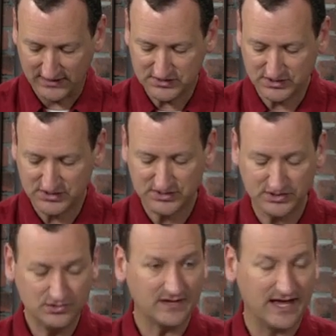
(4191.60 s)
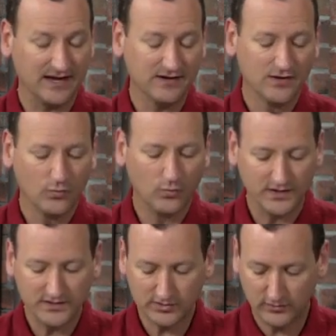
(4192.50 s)
To do that,
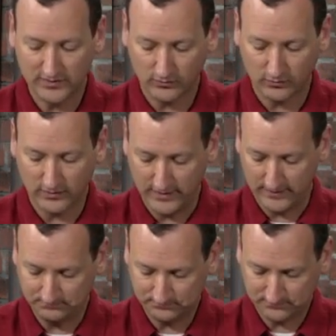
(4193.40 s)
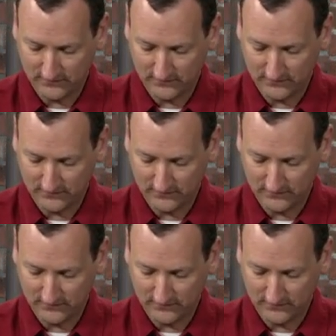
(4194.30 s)
what you're going to run